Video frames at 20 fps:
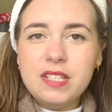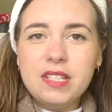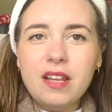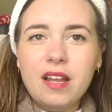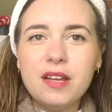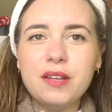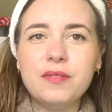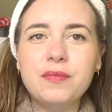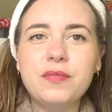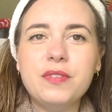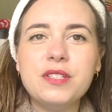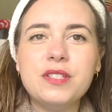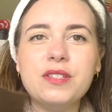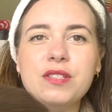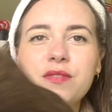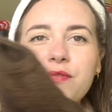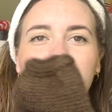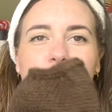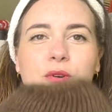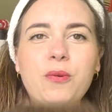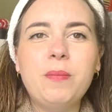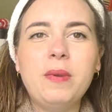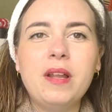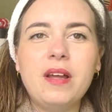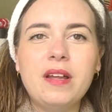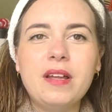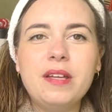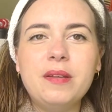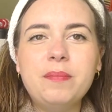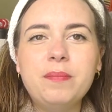
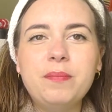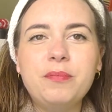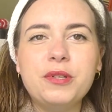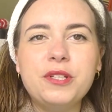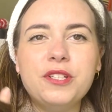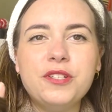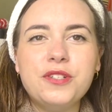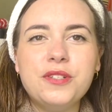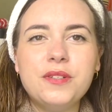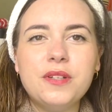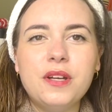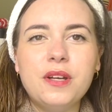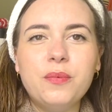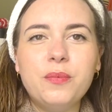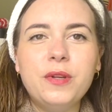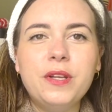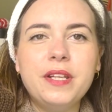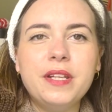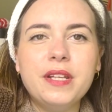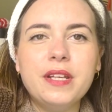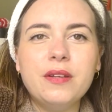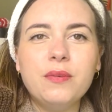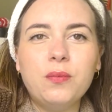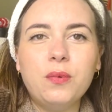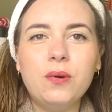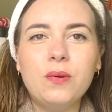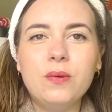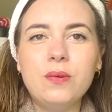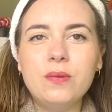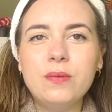4-ply British woolly knit
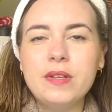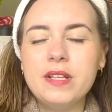wool,